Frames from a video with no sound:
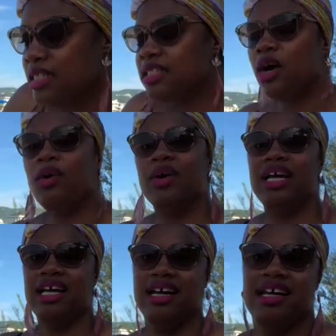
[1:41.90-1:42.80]
So
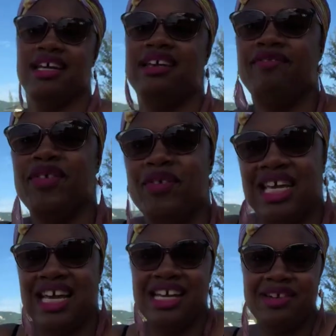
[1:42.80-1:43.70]
if you
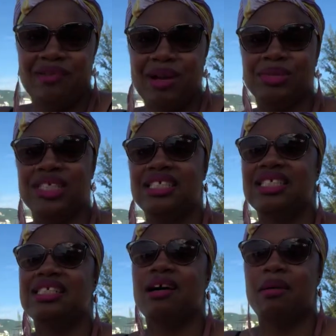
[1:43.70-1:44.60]
get interruptions,
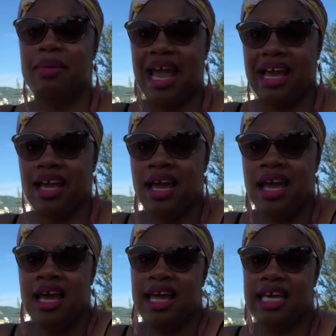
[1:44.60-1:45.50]
just come back
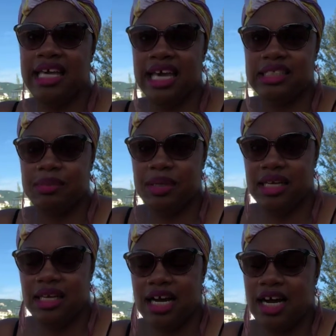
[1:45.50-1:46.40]
and catch
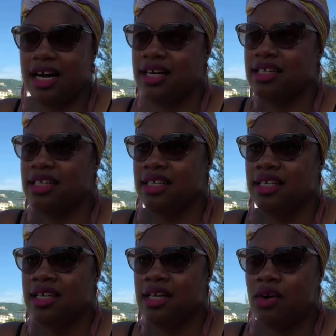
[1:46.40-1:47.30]
me
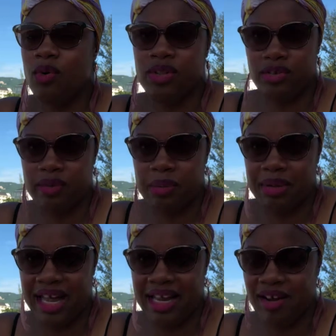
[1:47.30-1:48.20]
on the
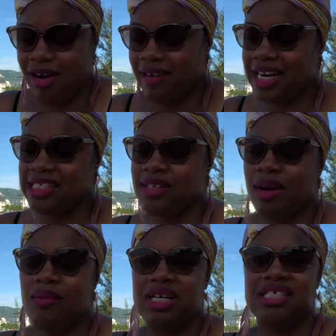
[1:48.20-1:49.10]
replay. All right, so
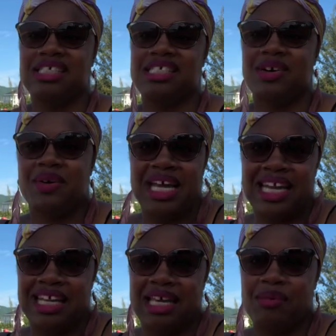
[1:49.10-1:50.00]
I want to just go
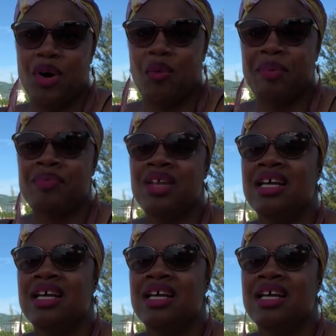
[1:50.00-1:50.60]
ahead and keep going.